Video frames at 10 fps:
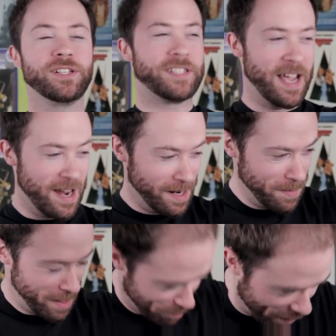you're tearing
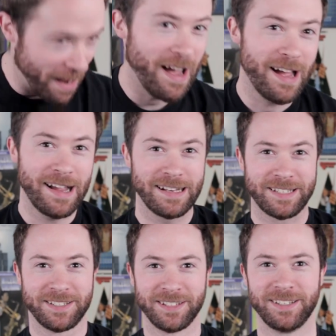me
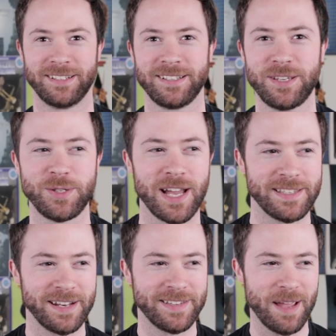apart! Let's see what you
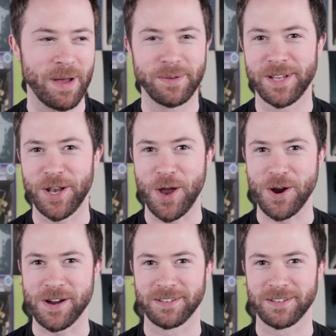guys had to say about Nanar.